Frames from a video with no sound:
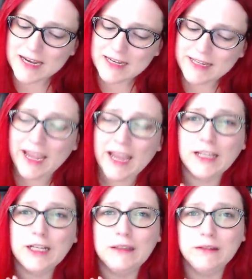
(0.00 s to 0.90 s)
can
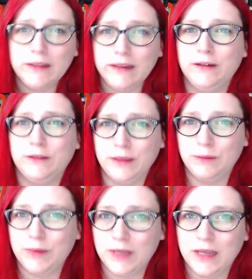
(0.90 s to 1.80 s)
clearly
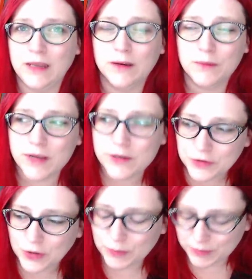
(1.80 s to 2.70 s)
be
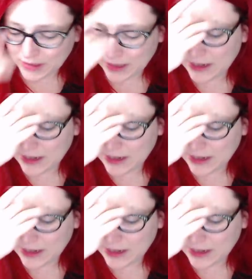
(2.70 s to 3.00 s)
interpreted